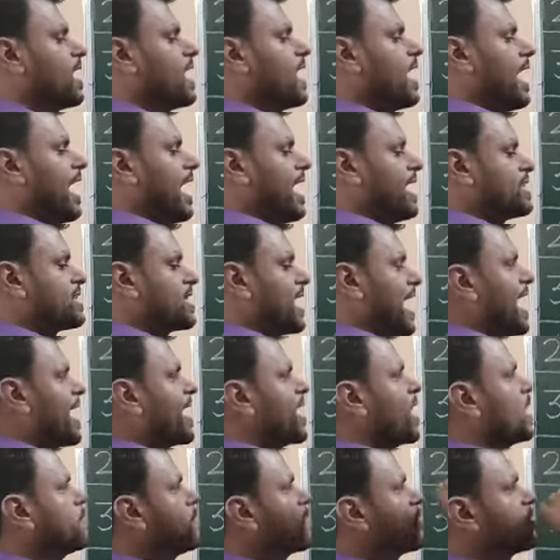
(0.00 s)
and
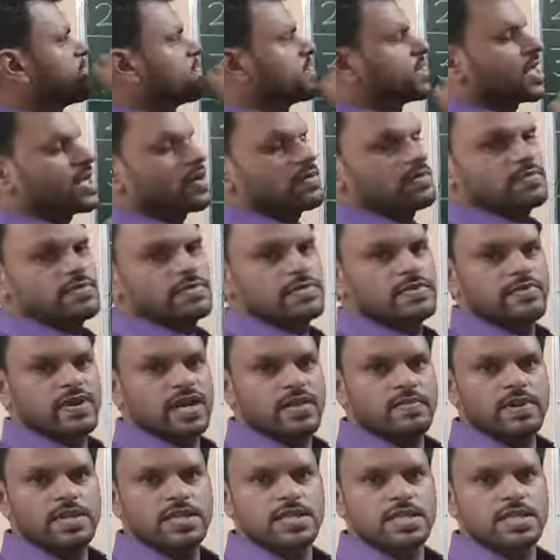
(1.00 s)
angle between them will be